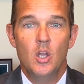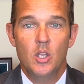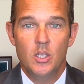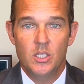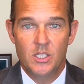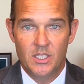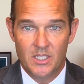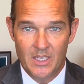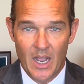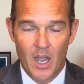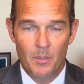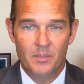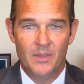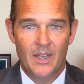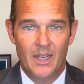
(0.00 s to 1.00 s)

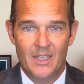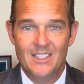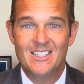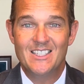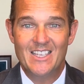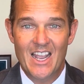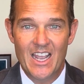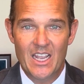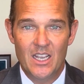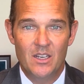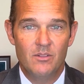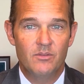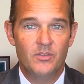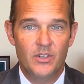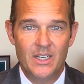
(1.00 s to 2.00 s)
stop that, stay
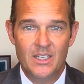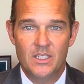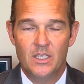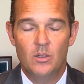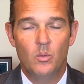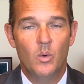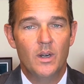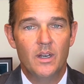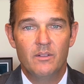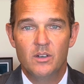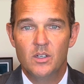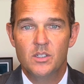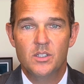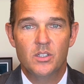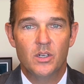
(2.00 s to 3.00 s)
it, freeze it,
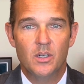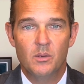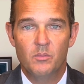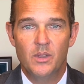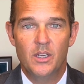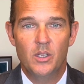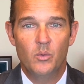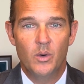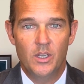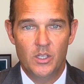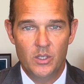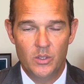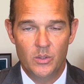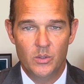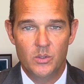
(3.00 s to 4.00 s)
whatever term that you want to
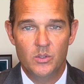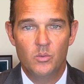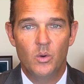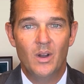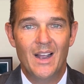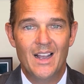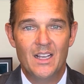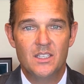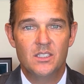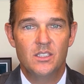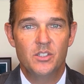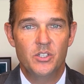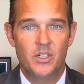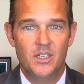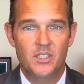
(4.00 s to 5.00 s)
use. We'll ask the
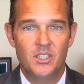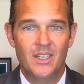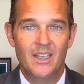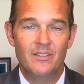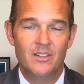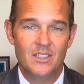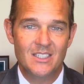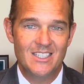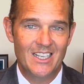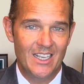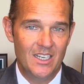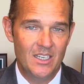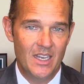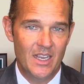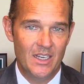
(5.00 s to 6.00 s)
judge to give us
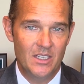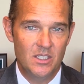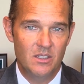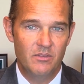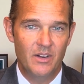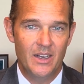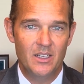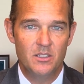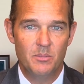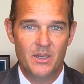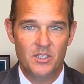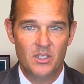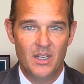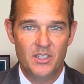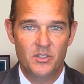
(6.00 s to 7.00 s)
10 days to file
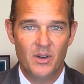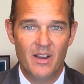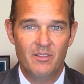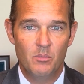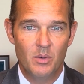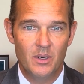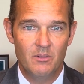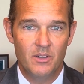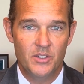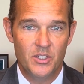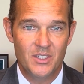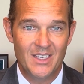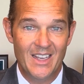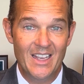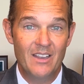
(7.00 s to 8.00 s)
specialized driving
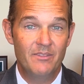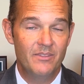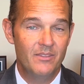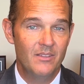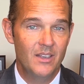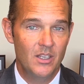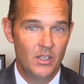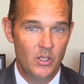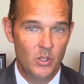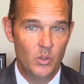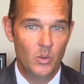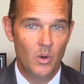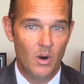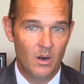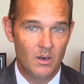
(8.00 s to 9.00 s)
privileges if
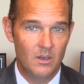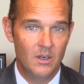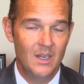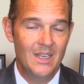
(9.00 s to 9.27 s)
you are